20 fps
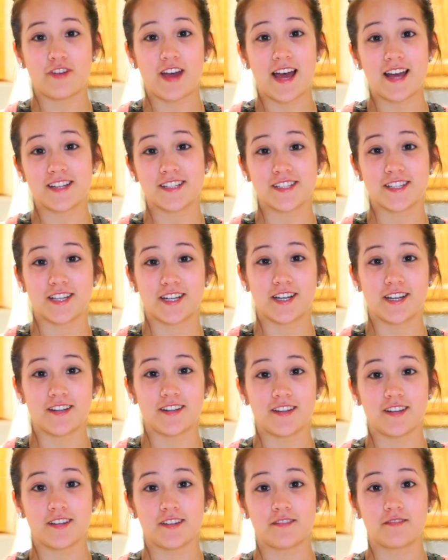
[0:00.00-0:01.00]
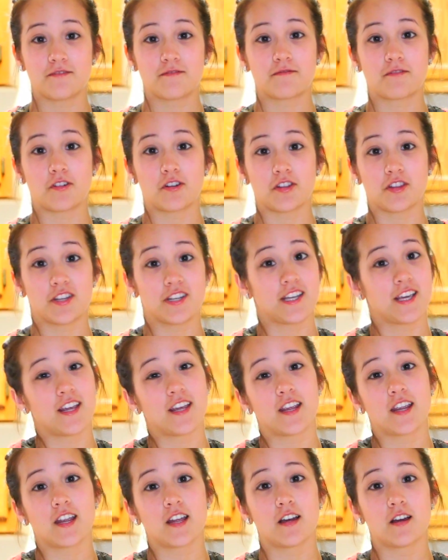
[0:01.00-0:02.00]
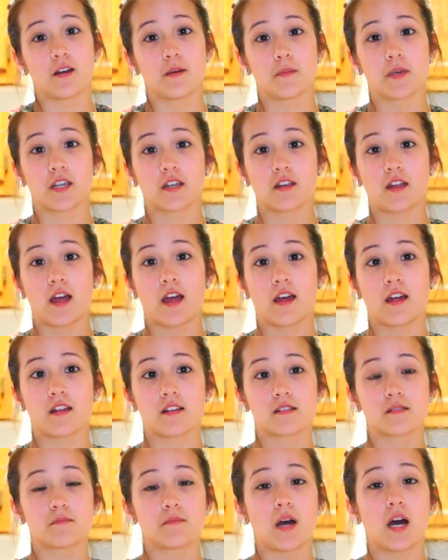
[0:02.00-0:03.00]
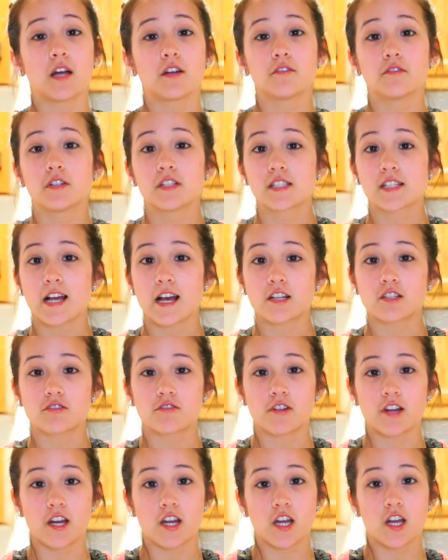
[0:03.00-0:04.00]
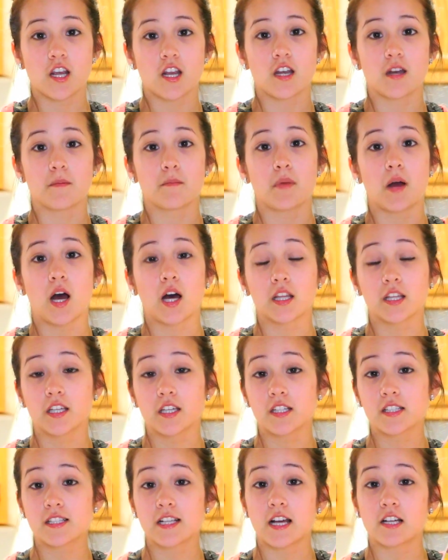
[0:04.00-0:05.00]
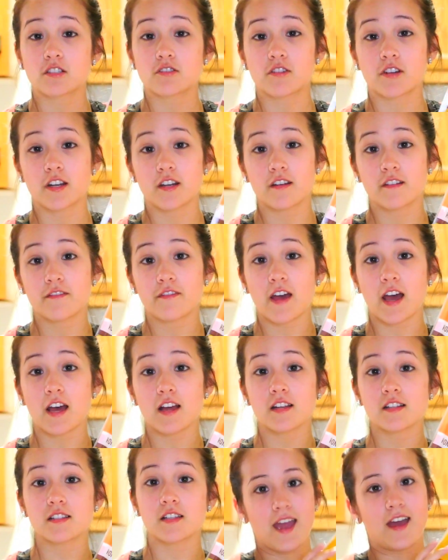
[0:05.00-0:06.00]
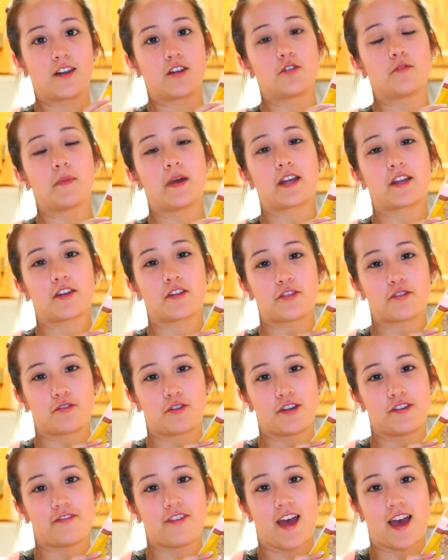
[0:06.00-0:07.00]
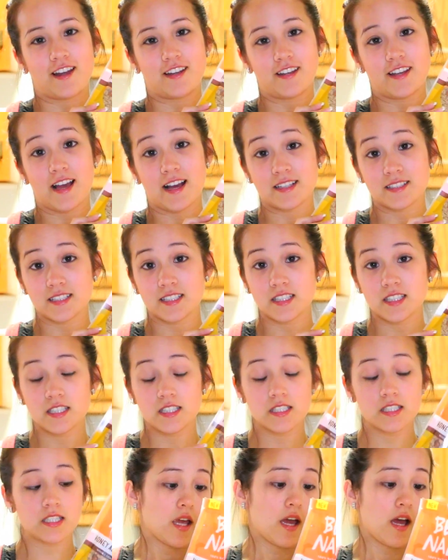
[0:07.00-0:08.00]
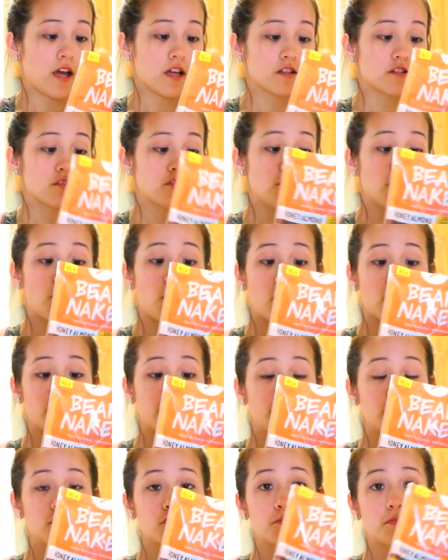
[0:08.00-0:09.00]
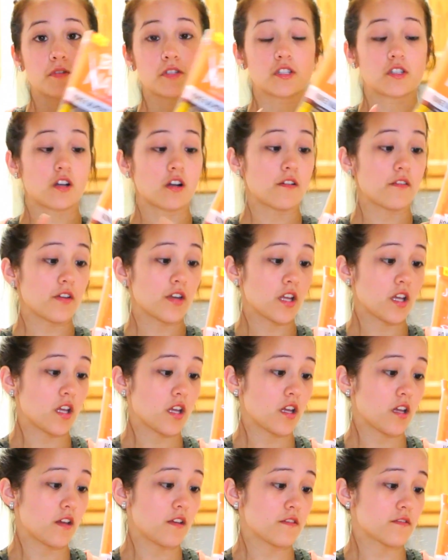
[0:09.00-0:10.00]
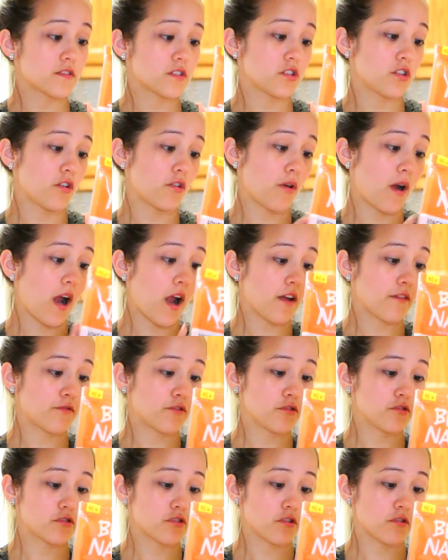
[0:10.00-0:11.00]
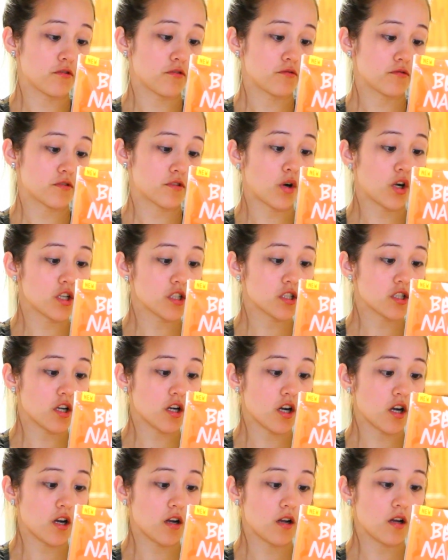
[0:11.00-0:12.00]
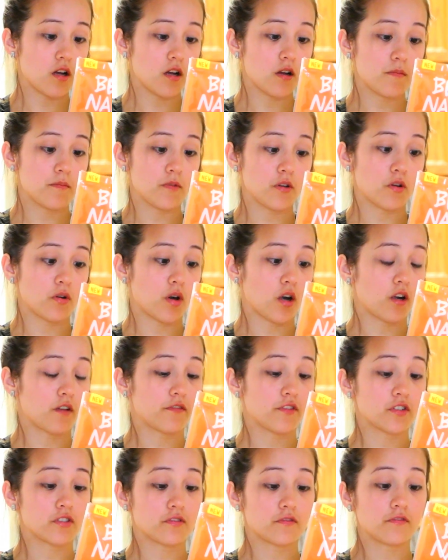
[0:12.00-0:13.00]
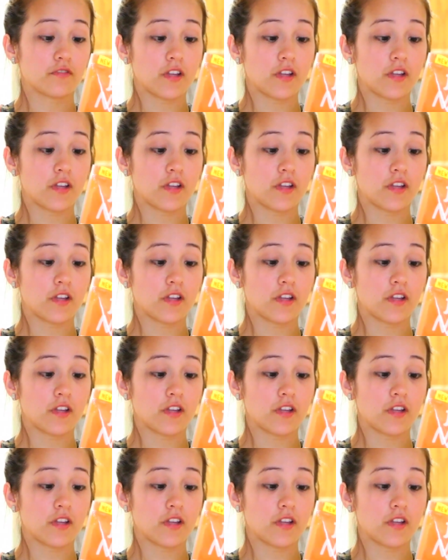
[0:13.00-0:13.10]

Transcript: fats that I need for the day. Um, it has monounsaturated and polyunsaturated fats and omega-3 fatty acids. It has no artificial preservatives, no high fructose corn syrup, no artificial